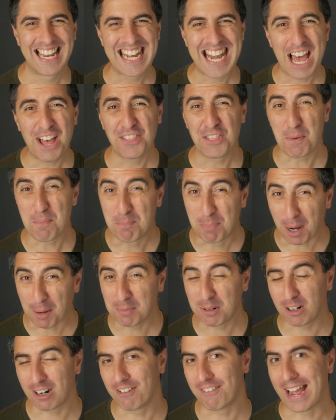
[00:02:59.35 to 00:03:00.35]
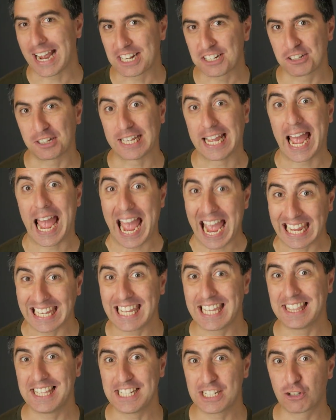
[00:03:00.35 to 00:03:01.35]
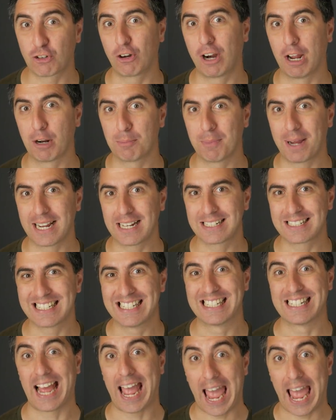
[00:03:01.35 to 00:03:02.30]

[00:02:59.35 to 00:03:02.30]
Now, the bummer of actually hanging these crowd mics is